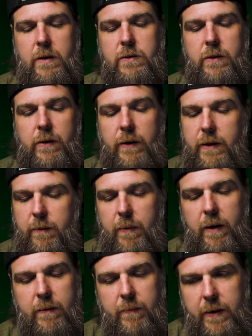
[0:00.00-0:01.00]
So you can hit a
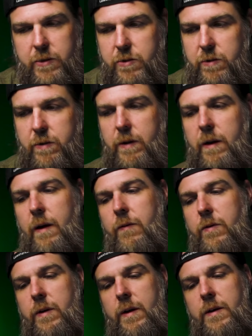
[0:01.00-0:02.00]
button, make sure that
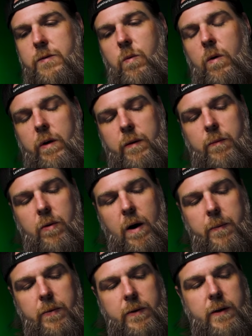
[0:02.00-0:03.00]
everything's working
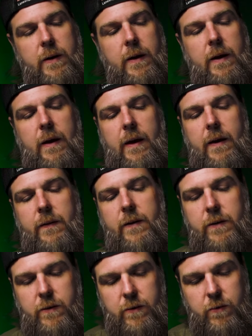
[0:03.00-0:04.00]
properly, and
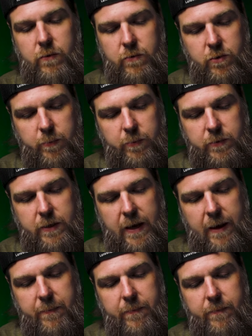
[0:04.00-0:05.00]
then you triple
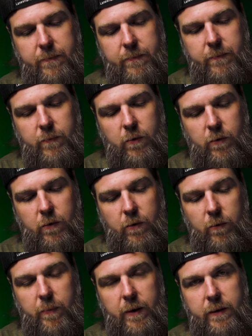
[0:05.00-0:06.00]
tap
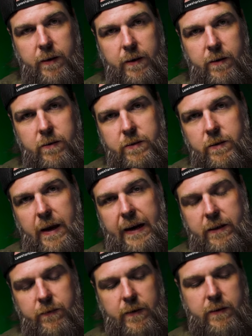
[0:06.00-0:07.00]
your button here to
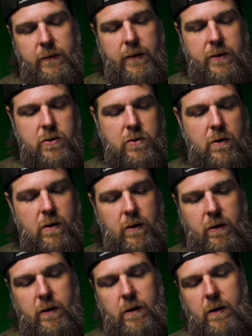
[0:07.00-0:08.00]
activate the lane
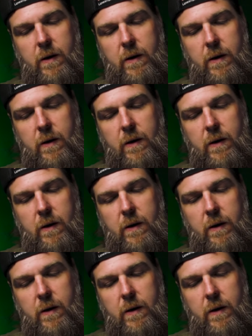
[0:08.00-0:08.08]
shark.